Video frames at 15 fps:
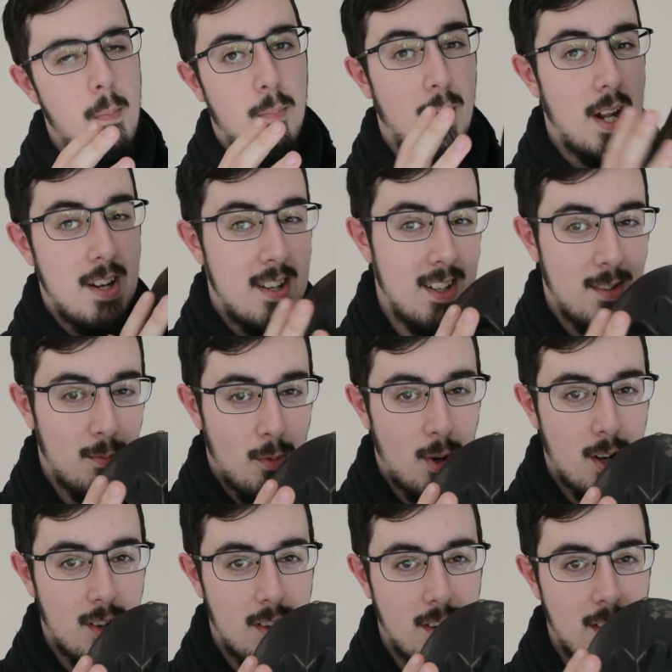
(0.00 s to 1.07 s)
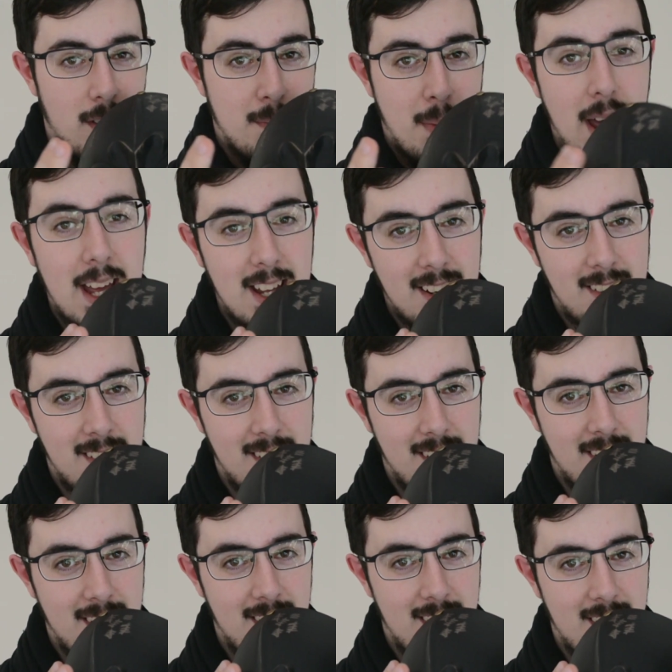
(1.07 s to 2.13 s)
but I didn't want the paint.
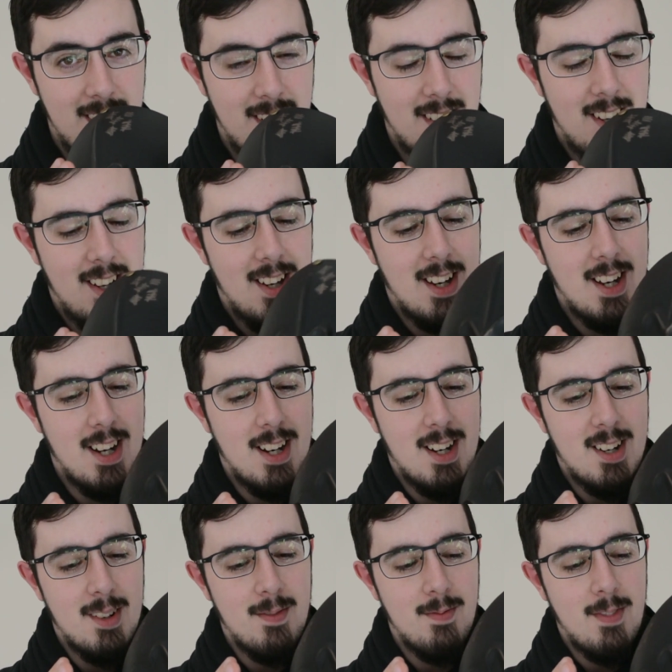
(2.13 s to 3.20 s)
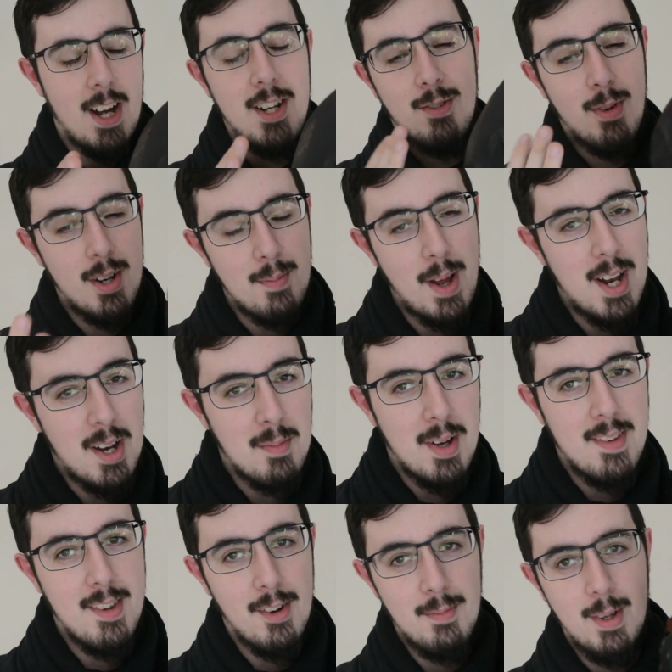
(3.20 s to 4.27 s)
I just wanted to paint it
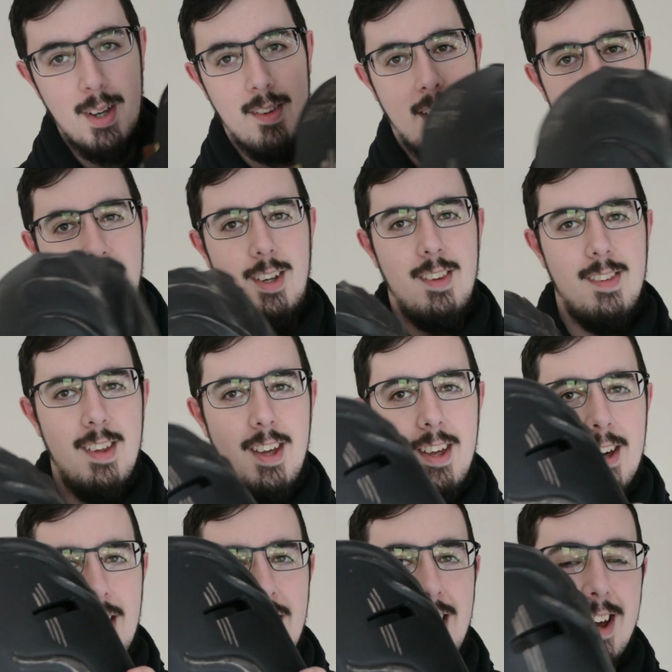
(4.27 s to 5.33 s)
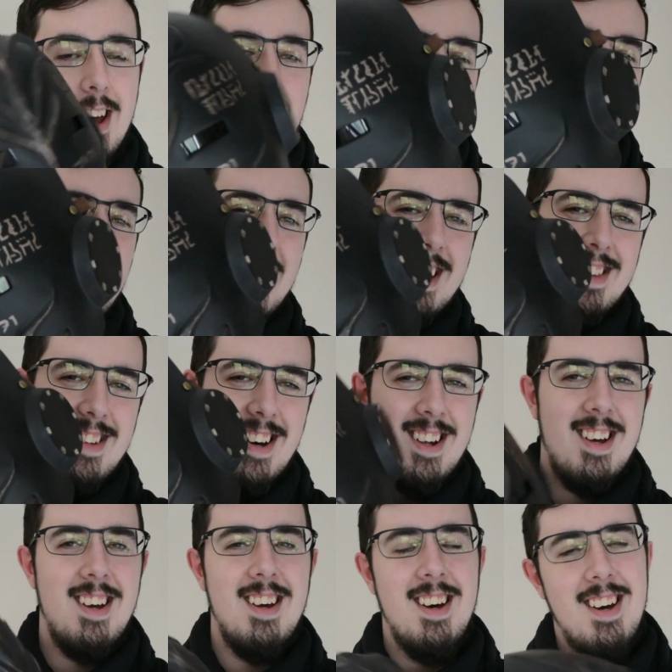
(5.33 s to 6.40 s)
myself because, as you can see, it's not
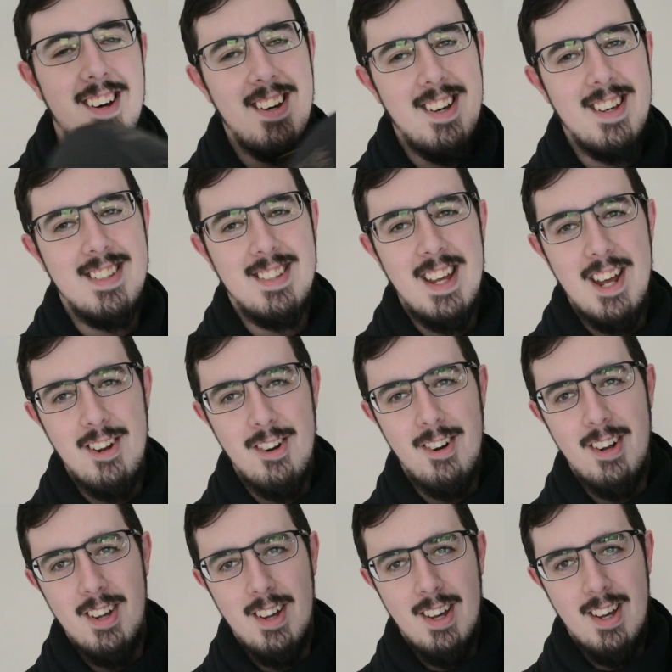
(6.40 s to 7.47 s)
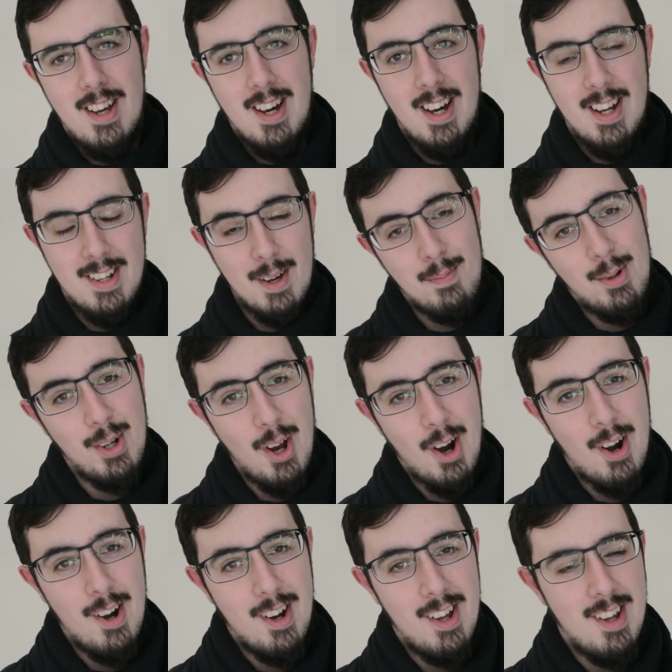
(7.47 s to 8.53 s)
a standard Temple
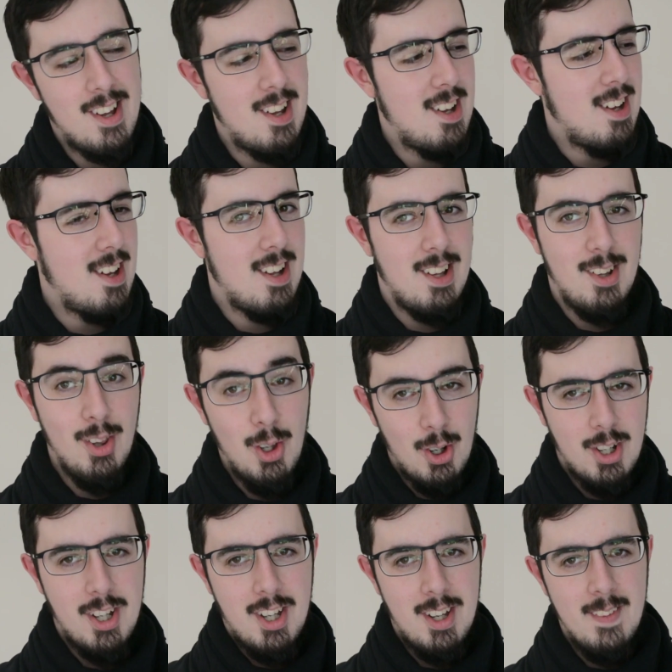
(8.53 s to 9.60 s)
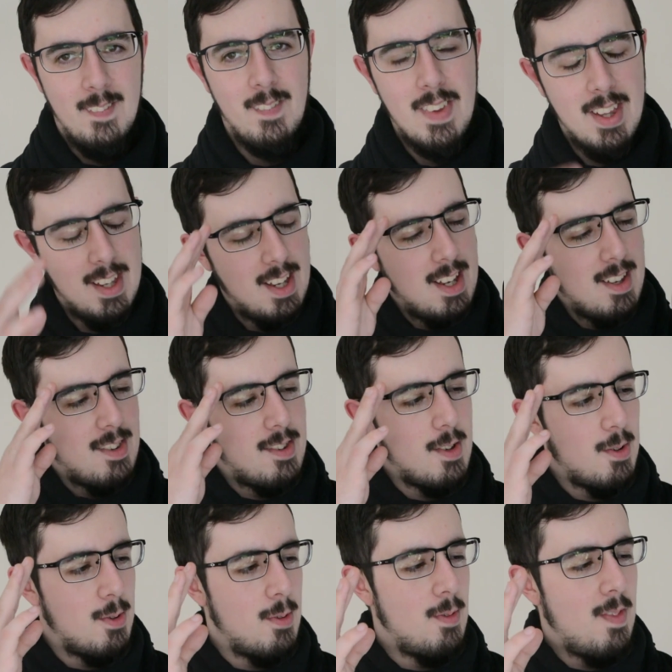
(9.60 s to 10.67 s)
Guard look.
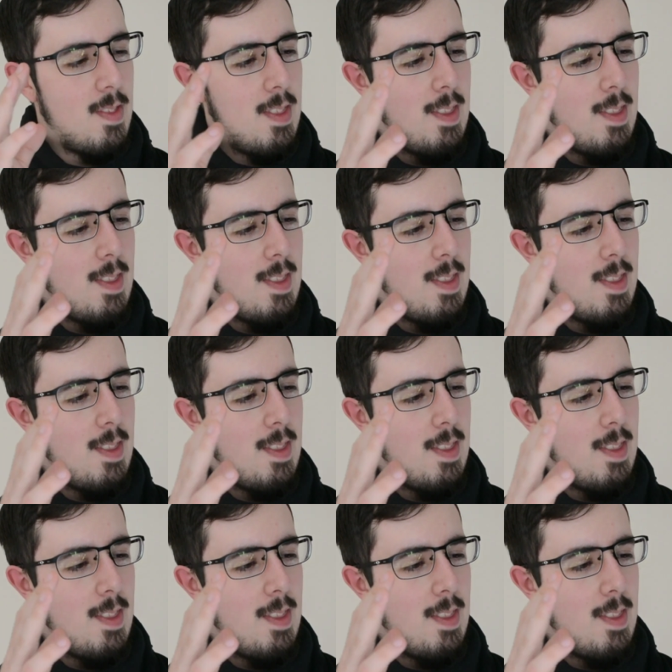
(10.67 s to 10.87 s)
So